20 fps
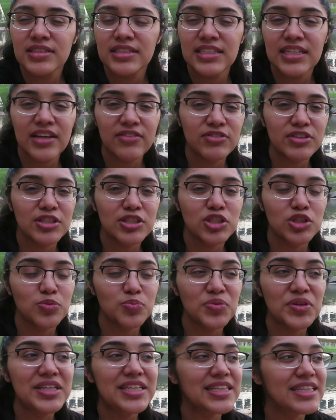And given the
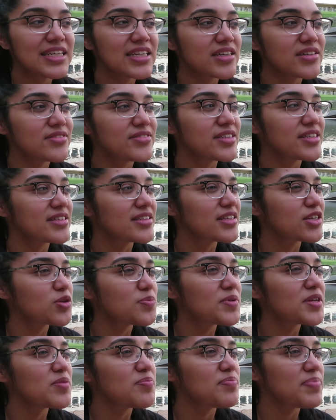sprinkling of a
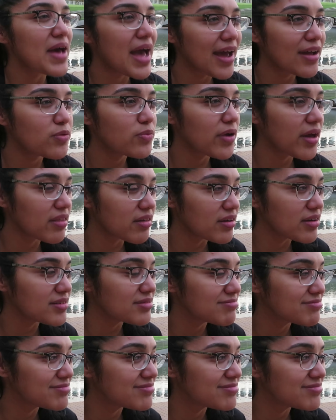little bit of bad weather